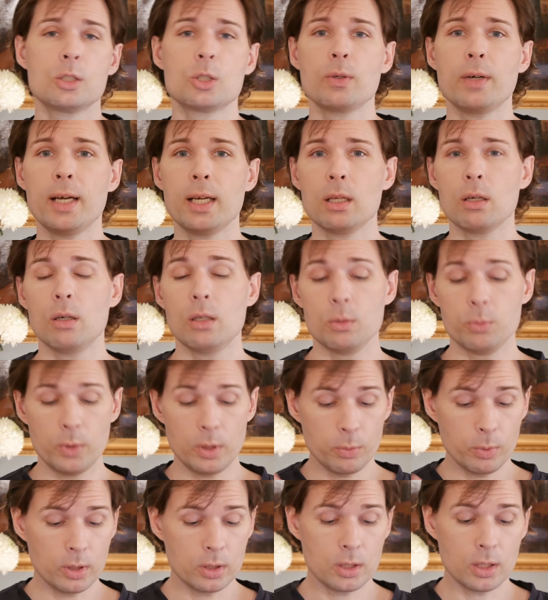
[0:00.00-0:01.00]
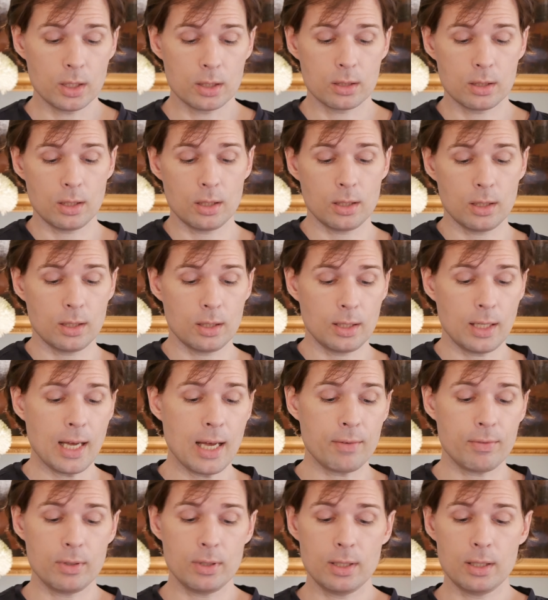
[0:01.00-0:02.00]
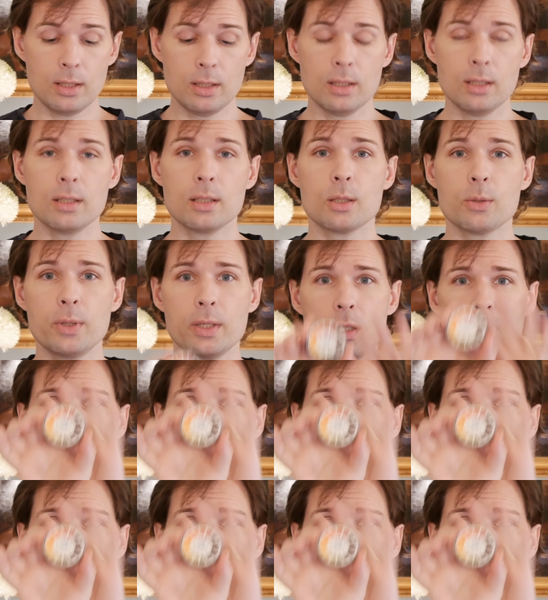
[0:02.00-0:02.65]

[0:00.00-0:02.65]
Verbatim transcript: try it on, we will just have a little quick